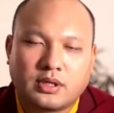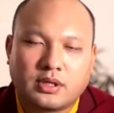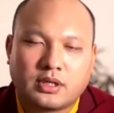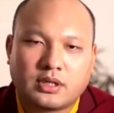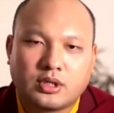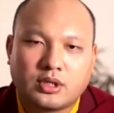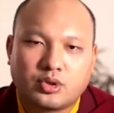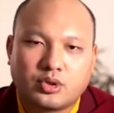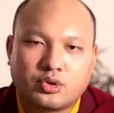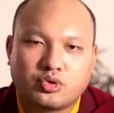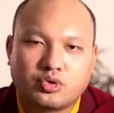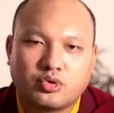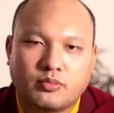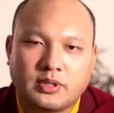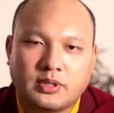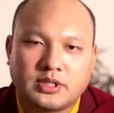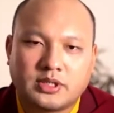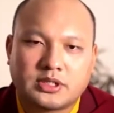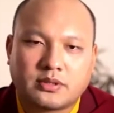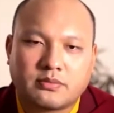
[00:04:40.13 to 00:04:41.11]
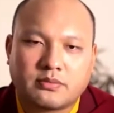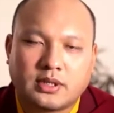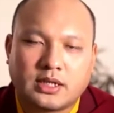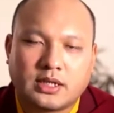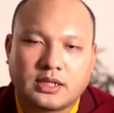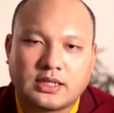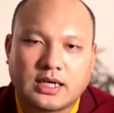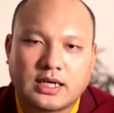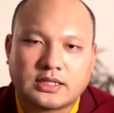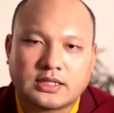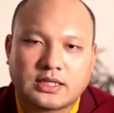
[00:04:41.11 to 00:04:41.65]

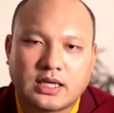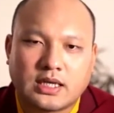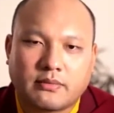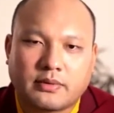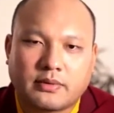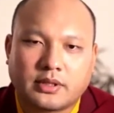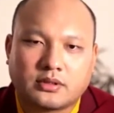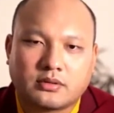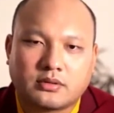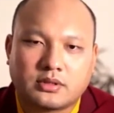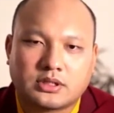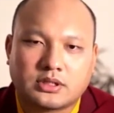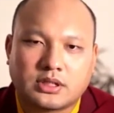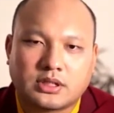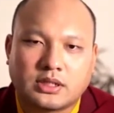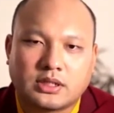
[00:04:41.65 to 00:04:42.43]
so they